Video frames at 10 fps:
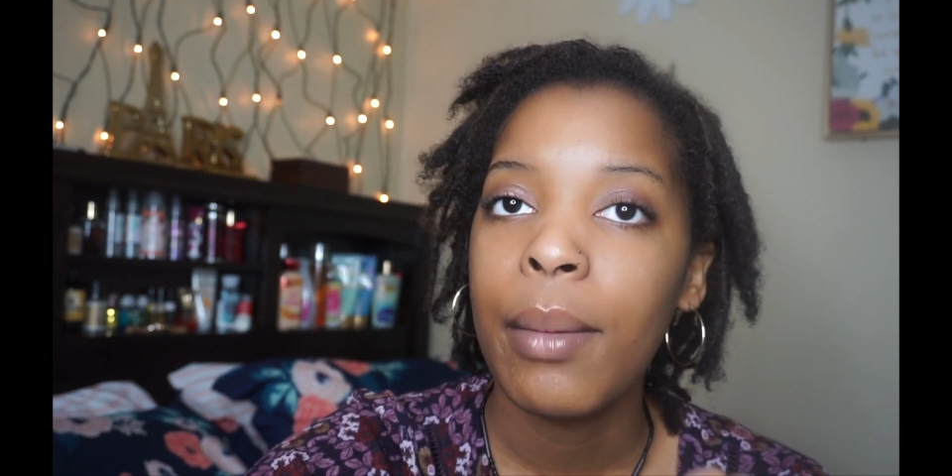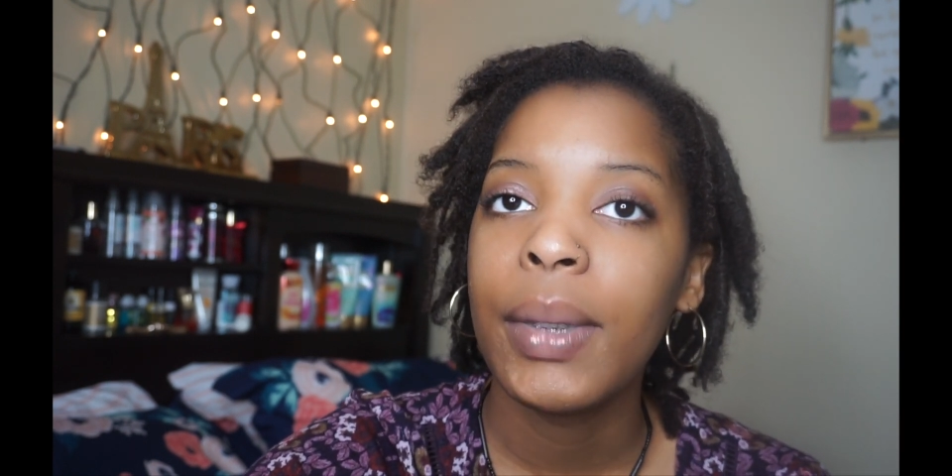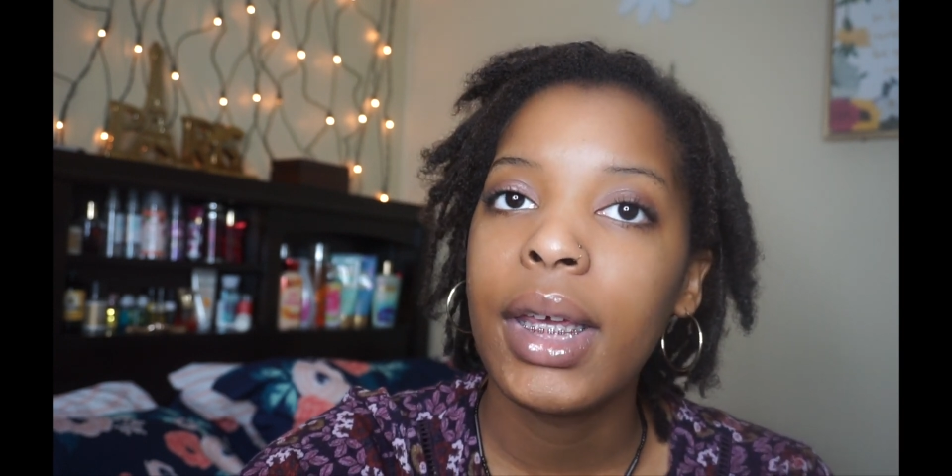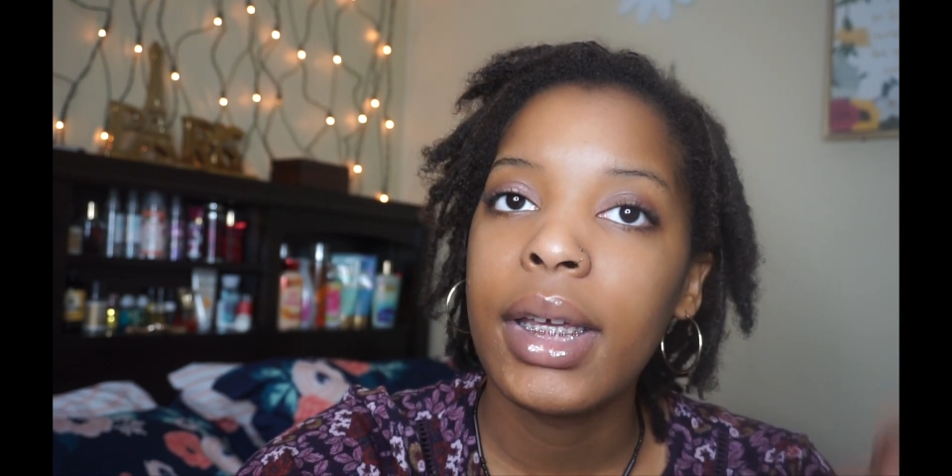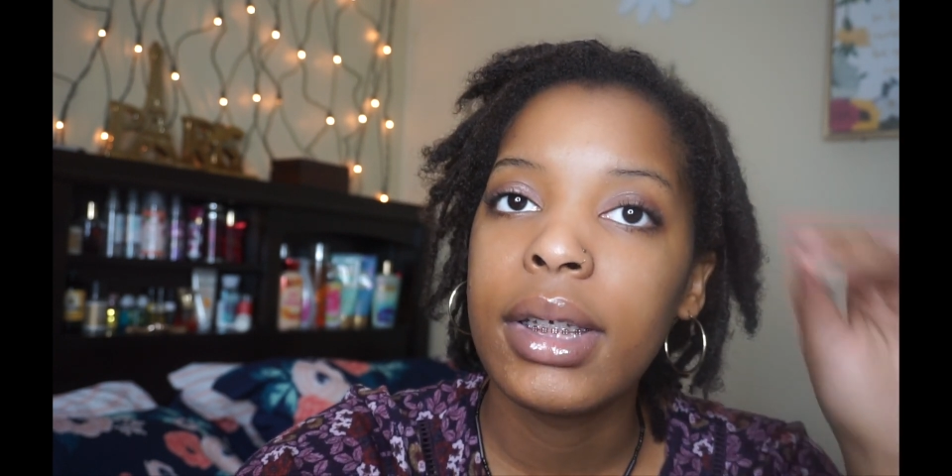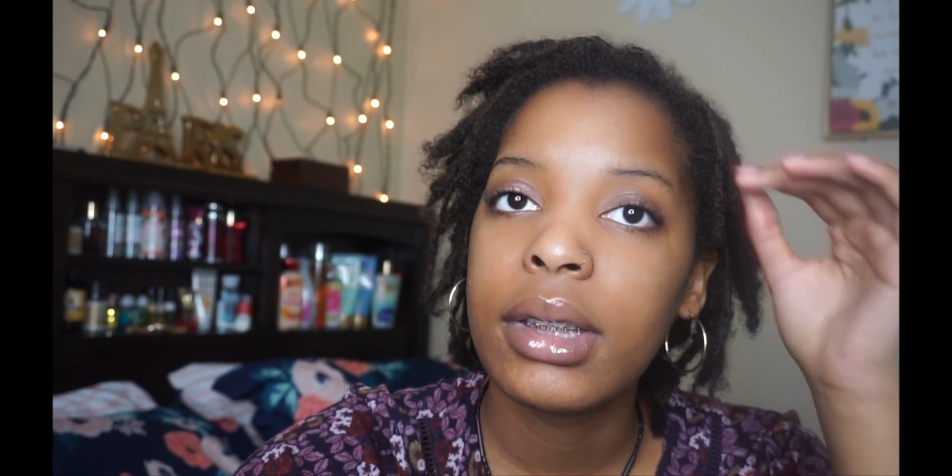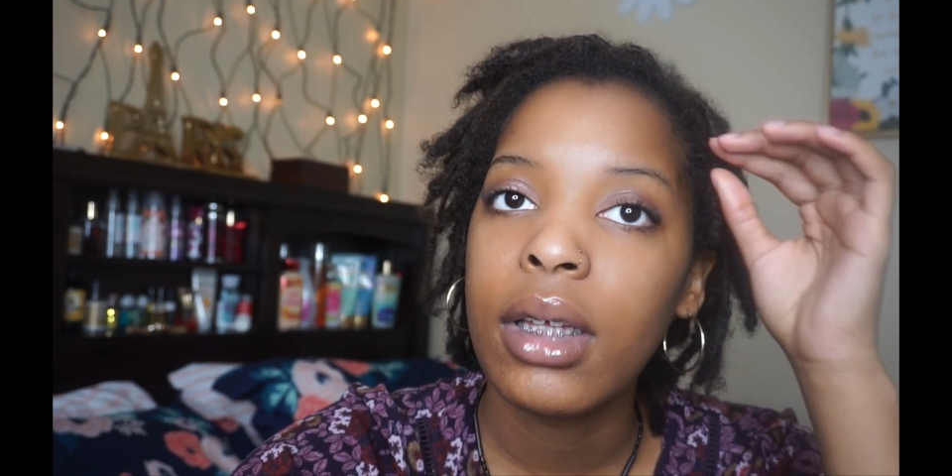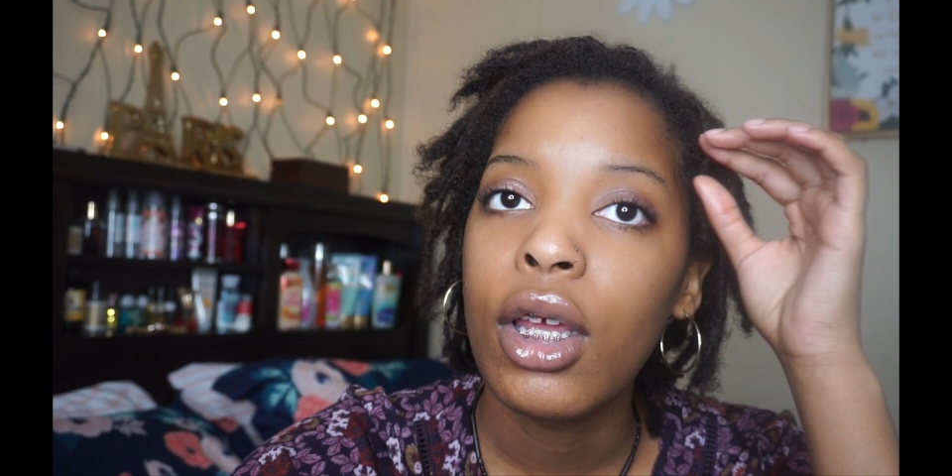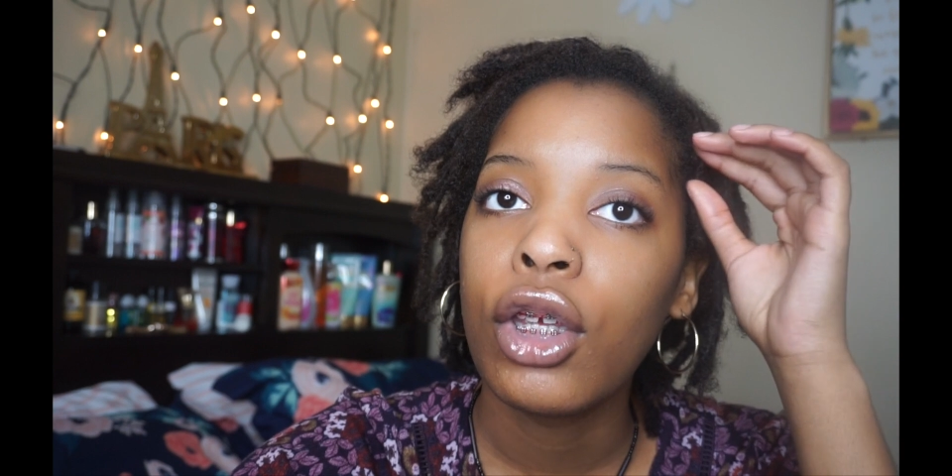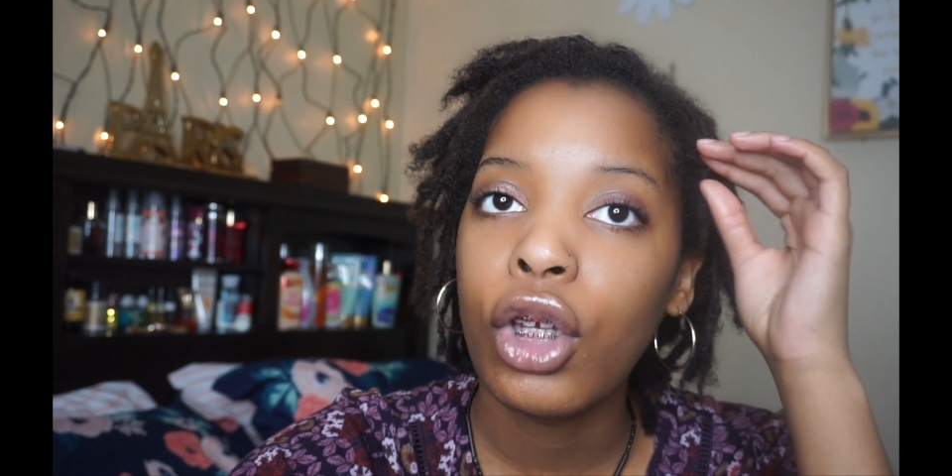because
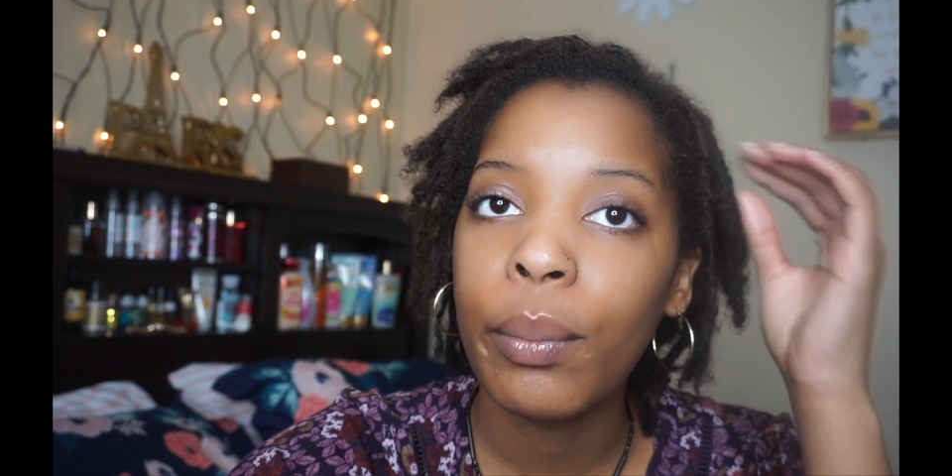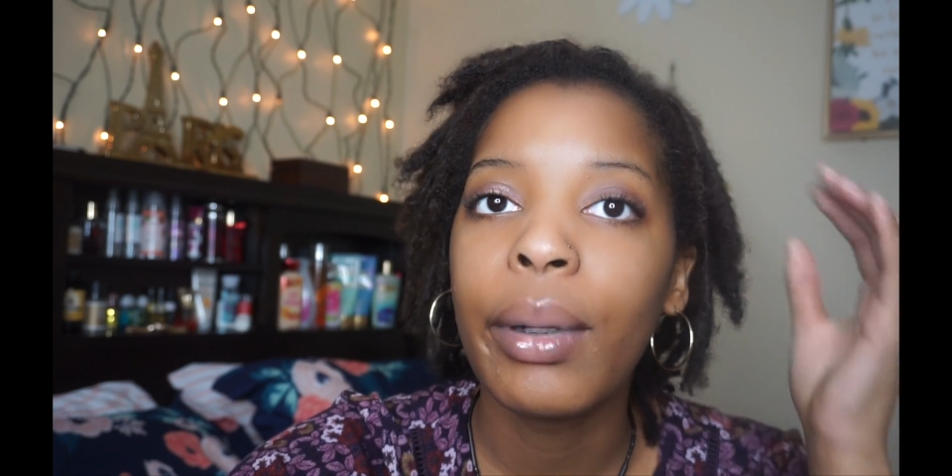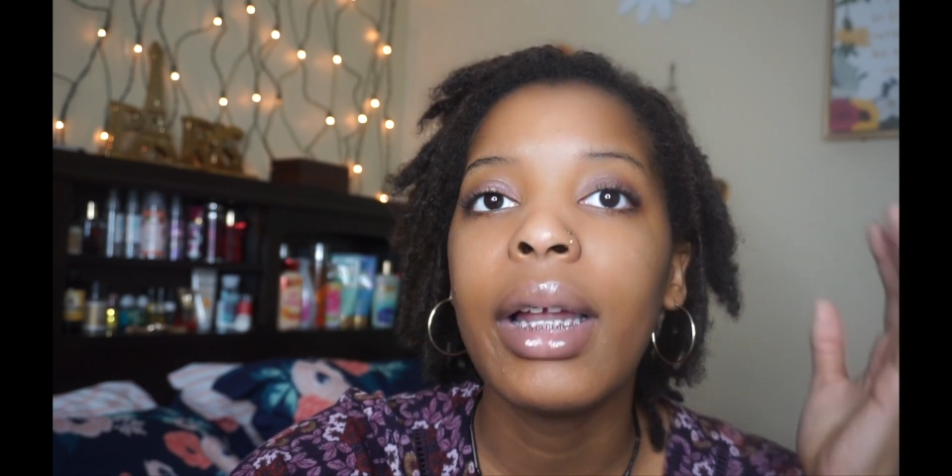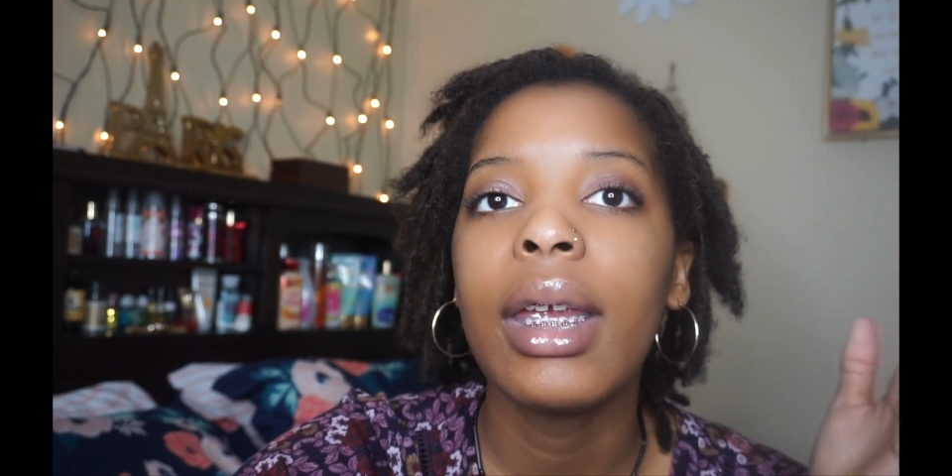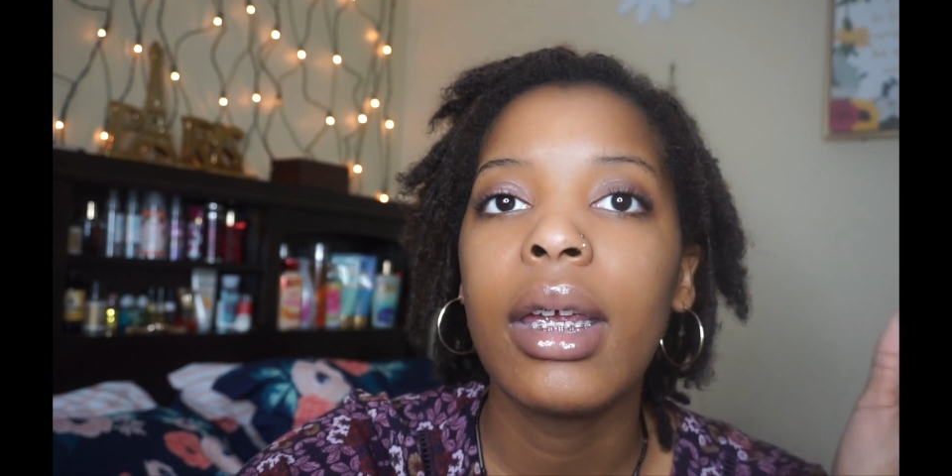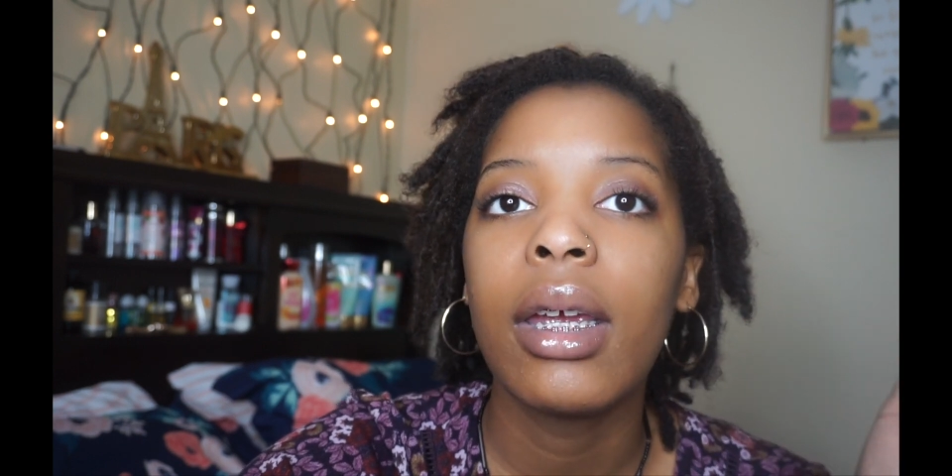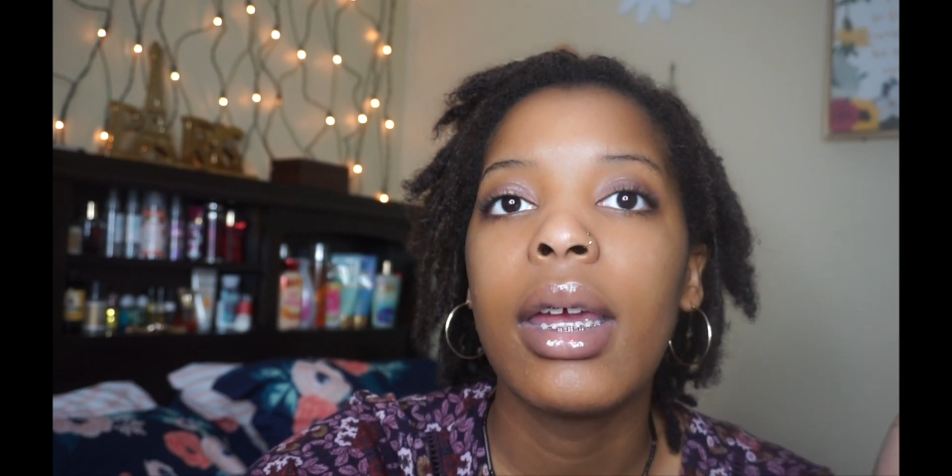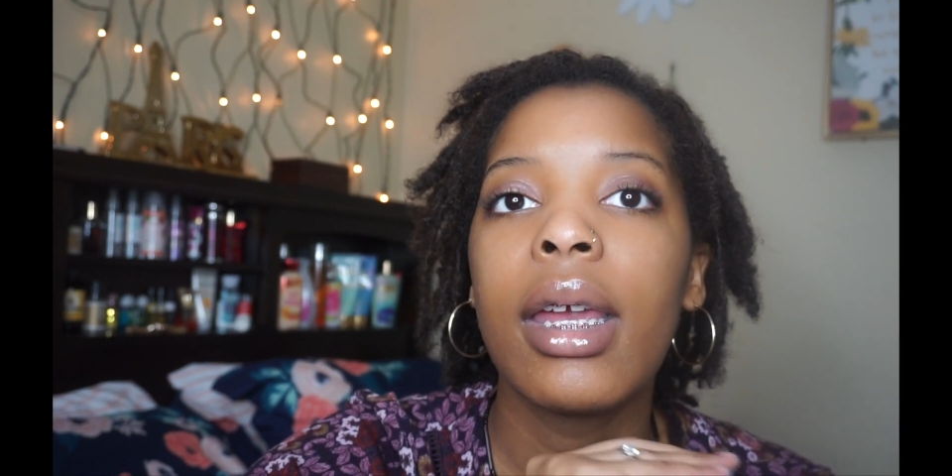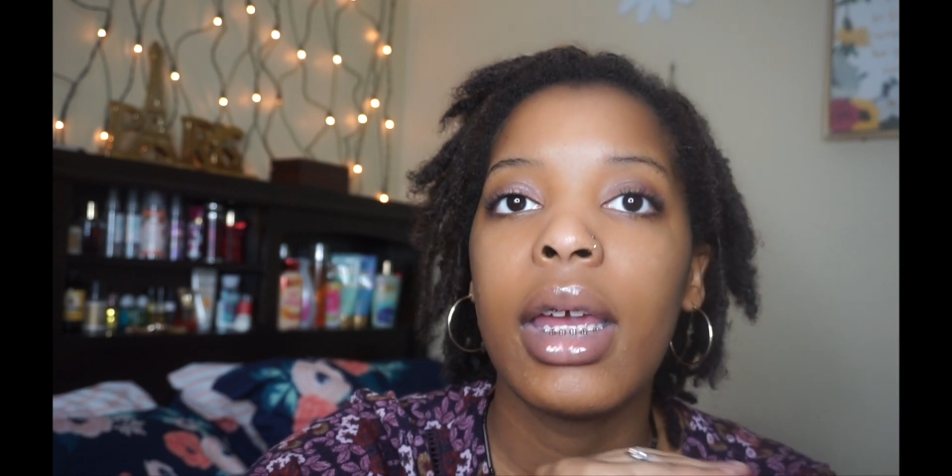you're budding